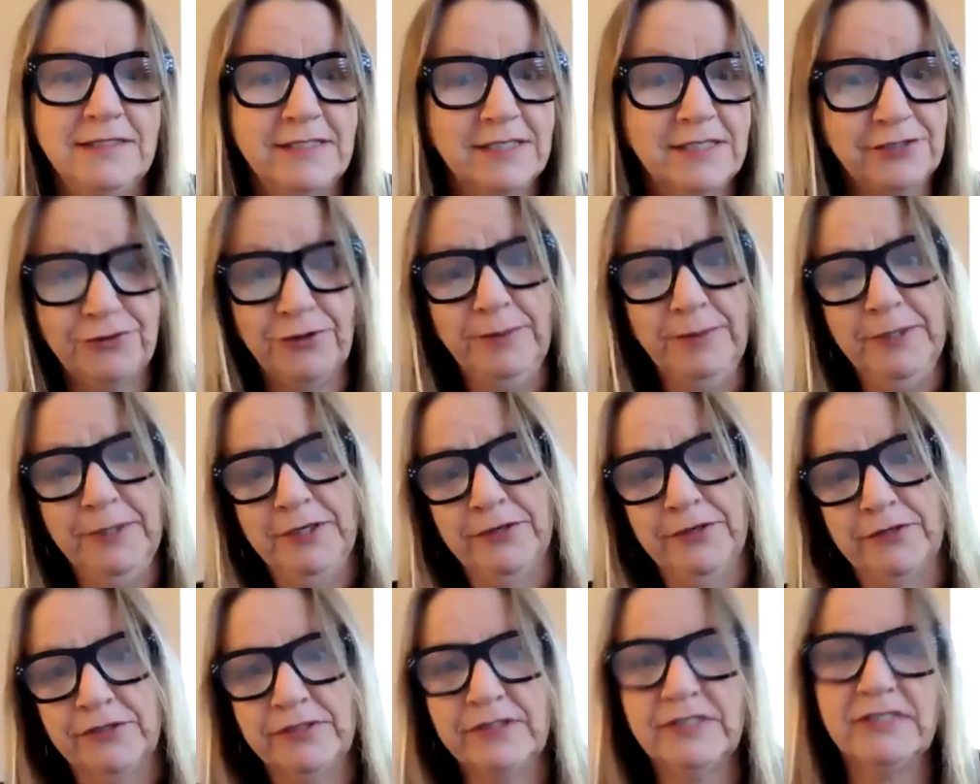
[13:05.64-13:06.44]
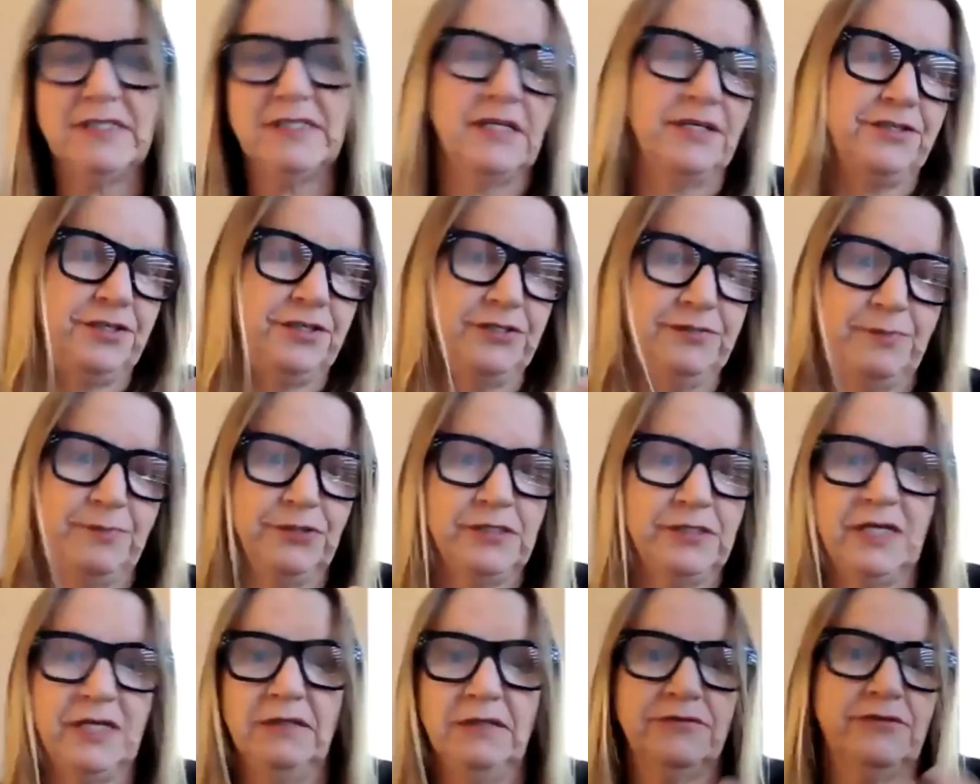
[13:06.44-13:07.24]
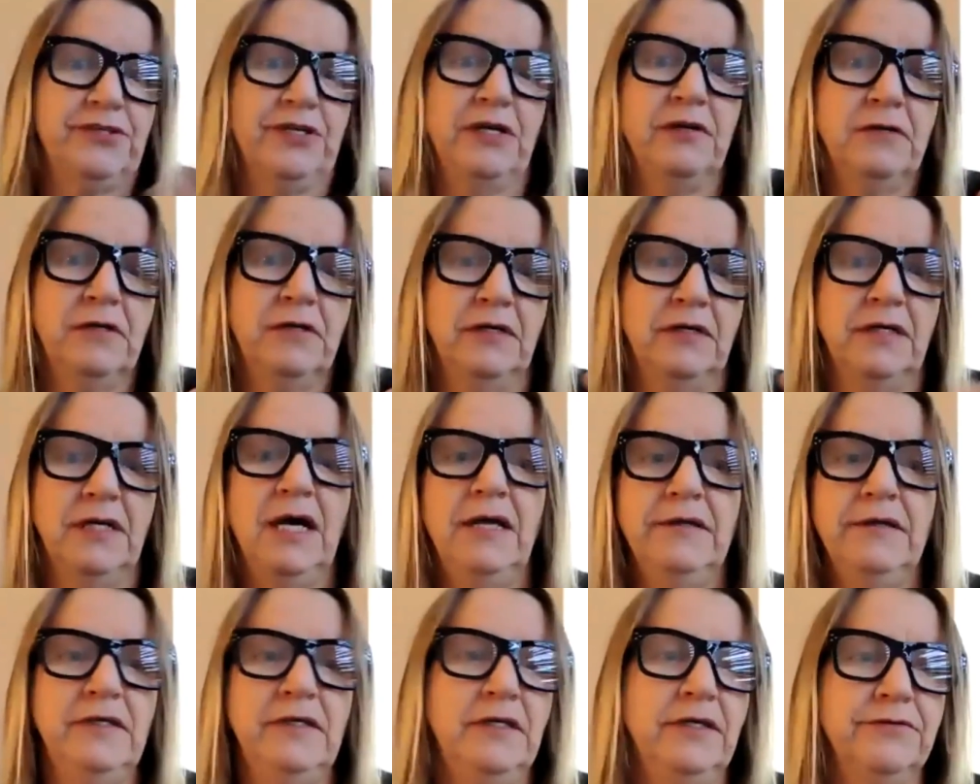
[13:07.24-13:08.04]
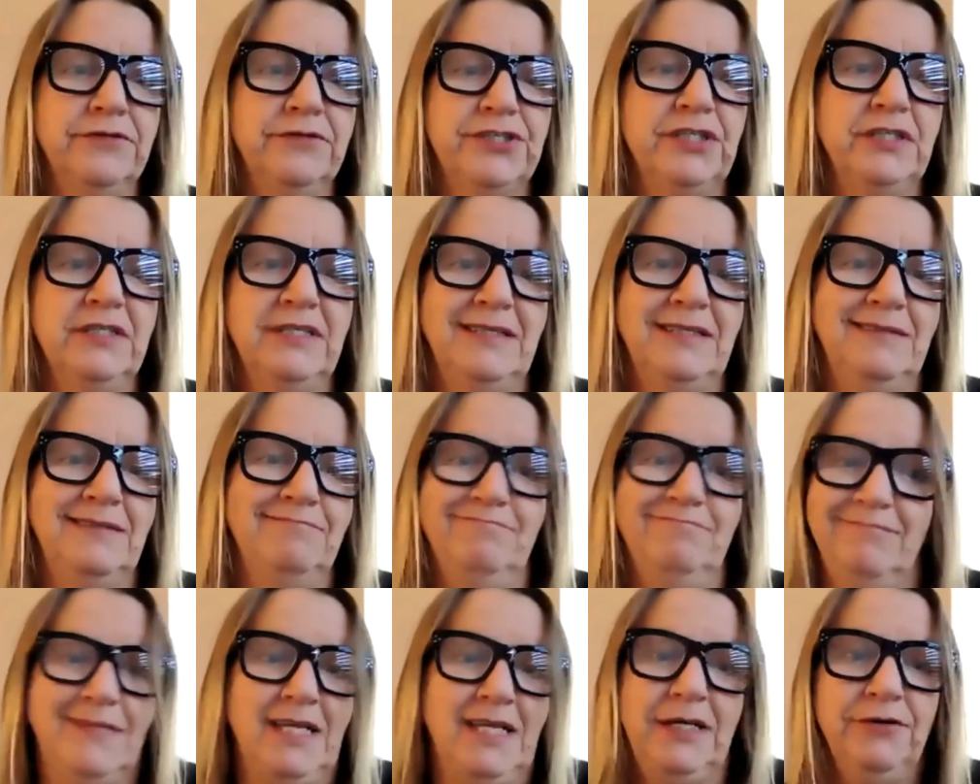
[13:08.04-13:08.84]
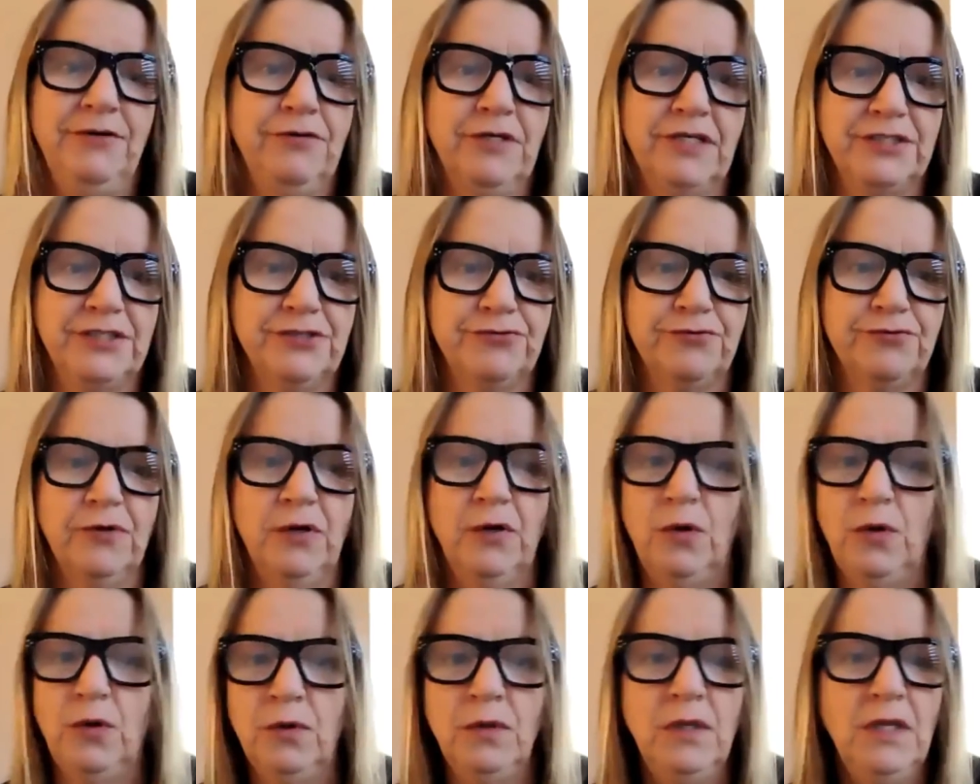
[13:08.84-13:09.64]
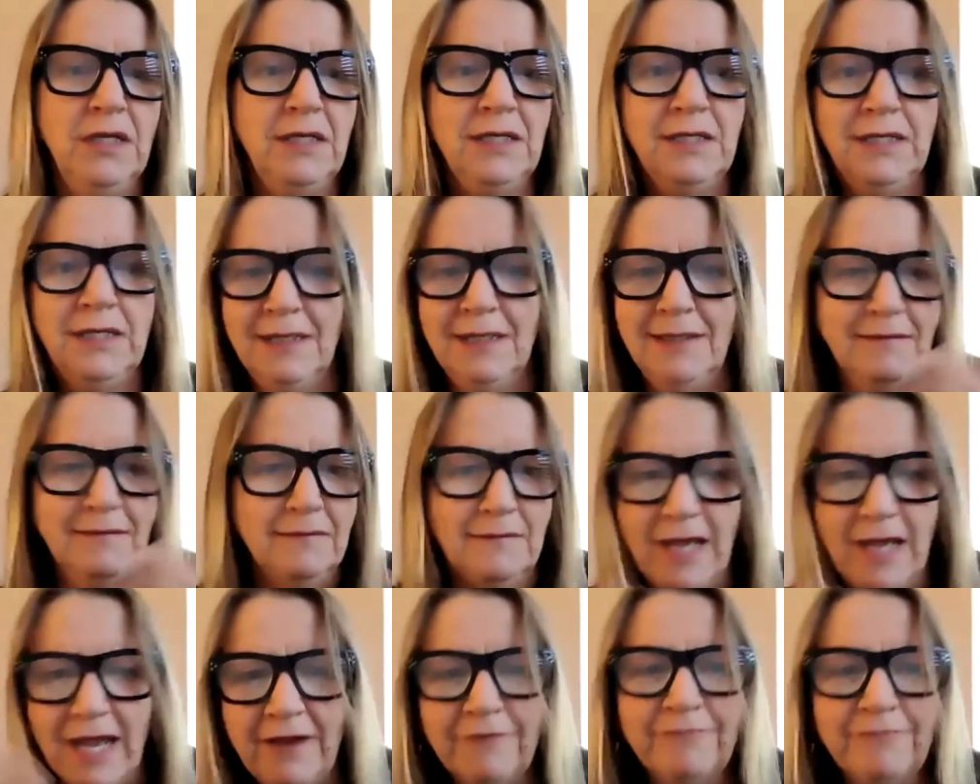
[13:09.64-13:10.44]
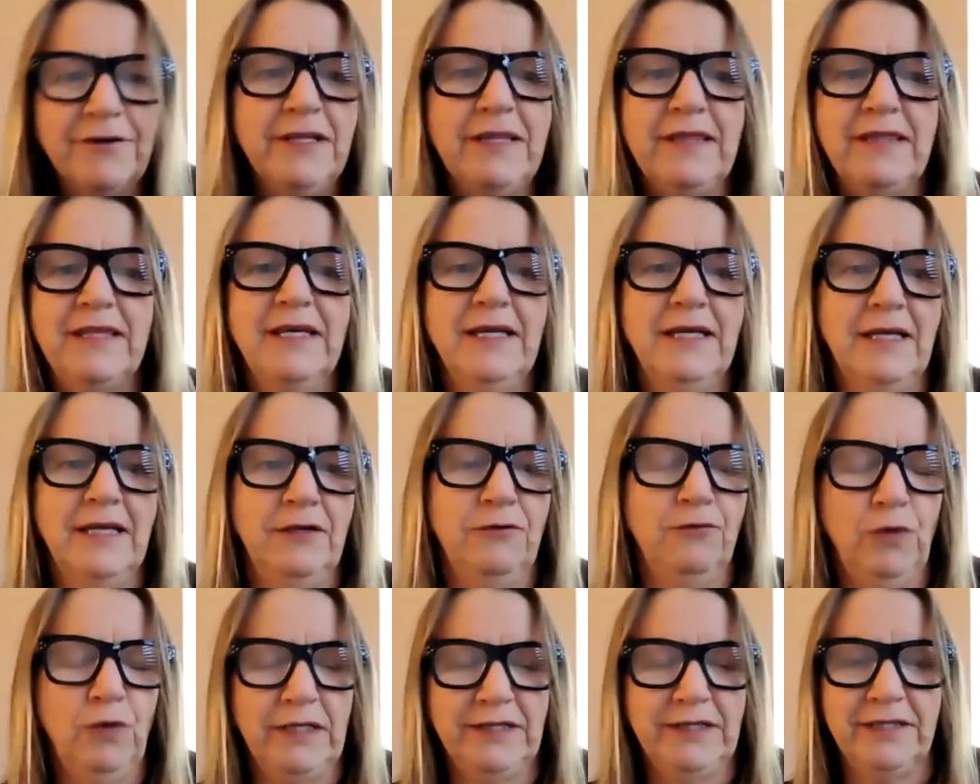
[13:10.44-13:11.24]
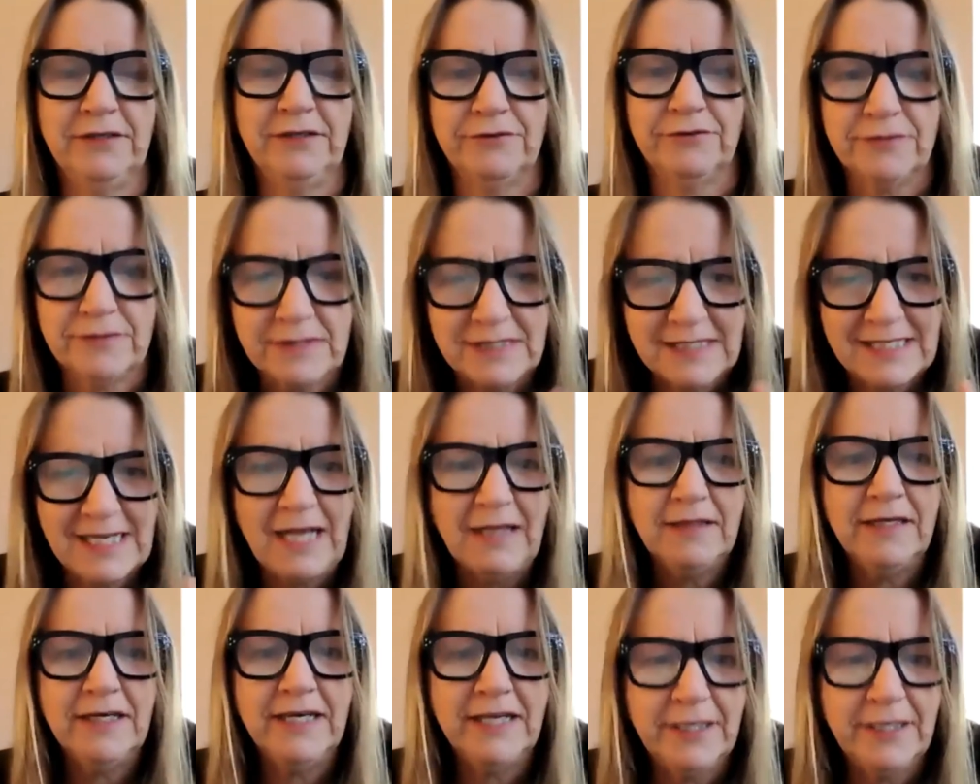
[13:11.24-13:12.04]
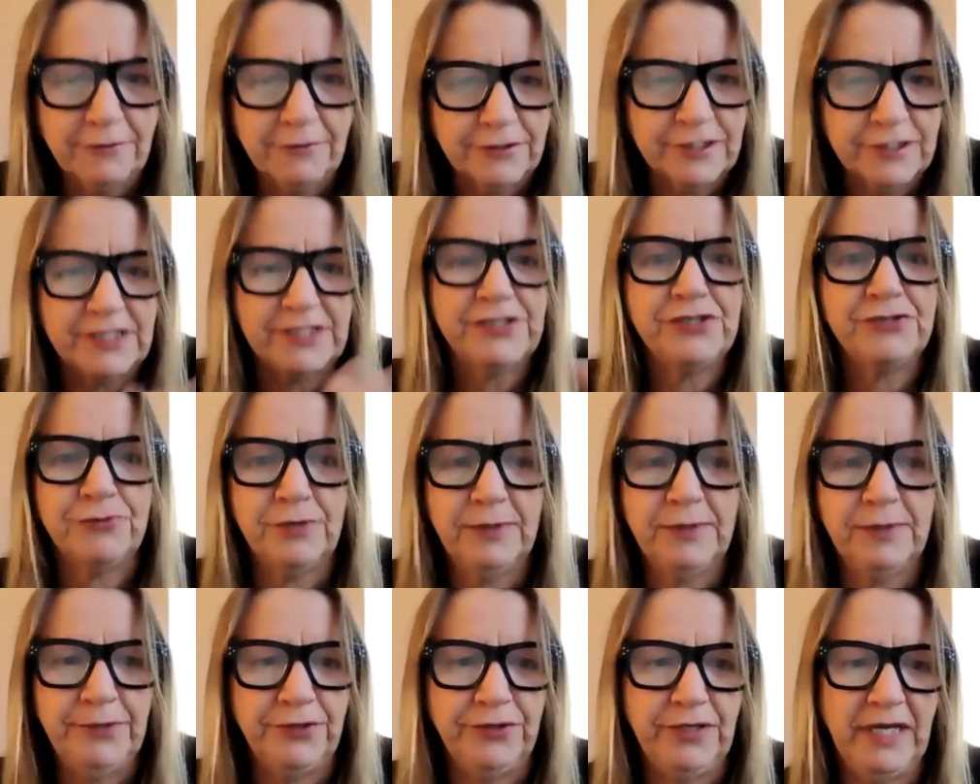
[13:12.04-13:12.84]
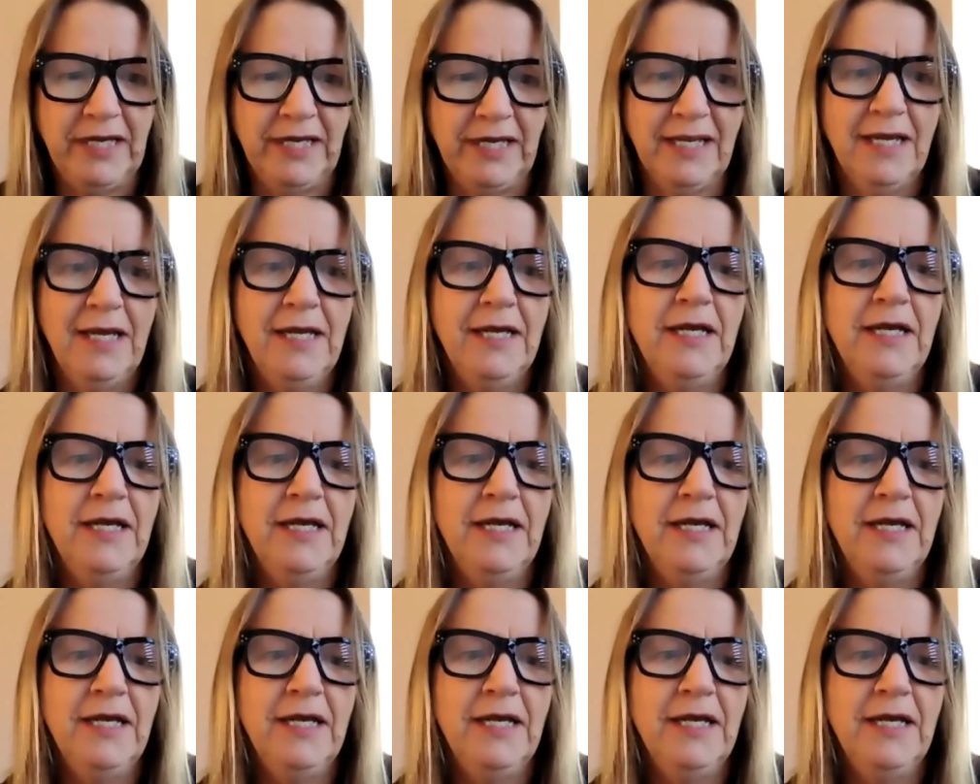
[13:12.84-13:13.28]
Distributors, such as booksellers, aren't, on the notion that they don't control everything in what they're selling or distributing.